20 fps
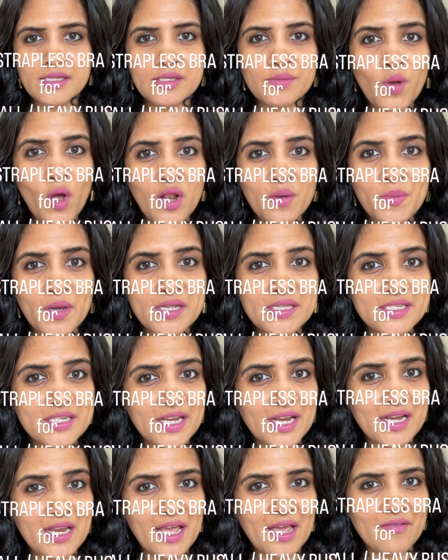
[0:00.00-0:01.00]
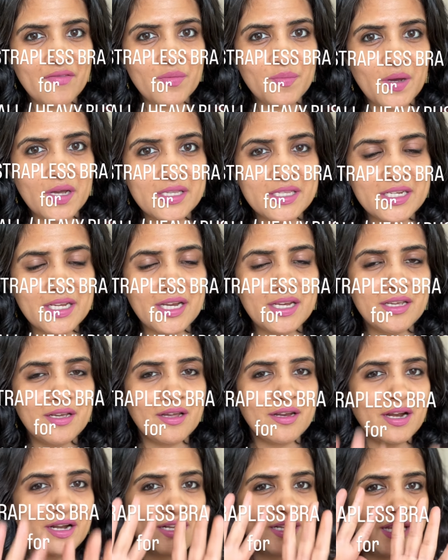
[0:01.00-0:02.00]
Small busted, heavy busted, here
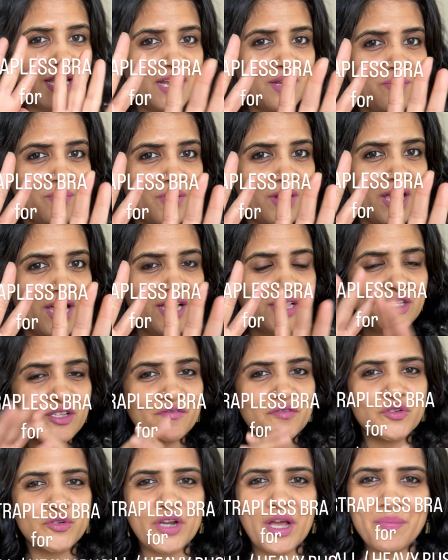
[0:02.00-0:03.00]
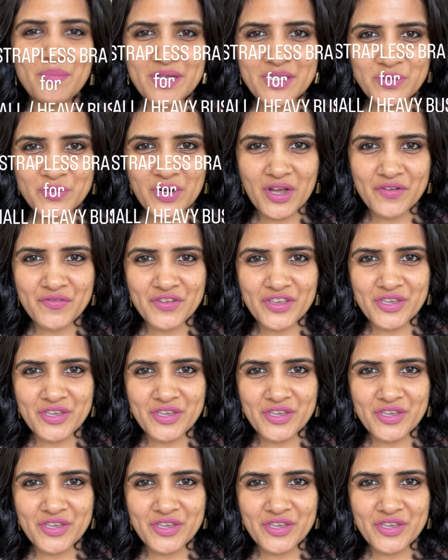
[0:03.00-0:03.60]
are 10 brands of strapless bra for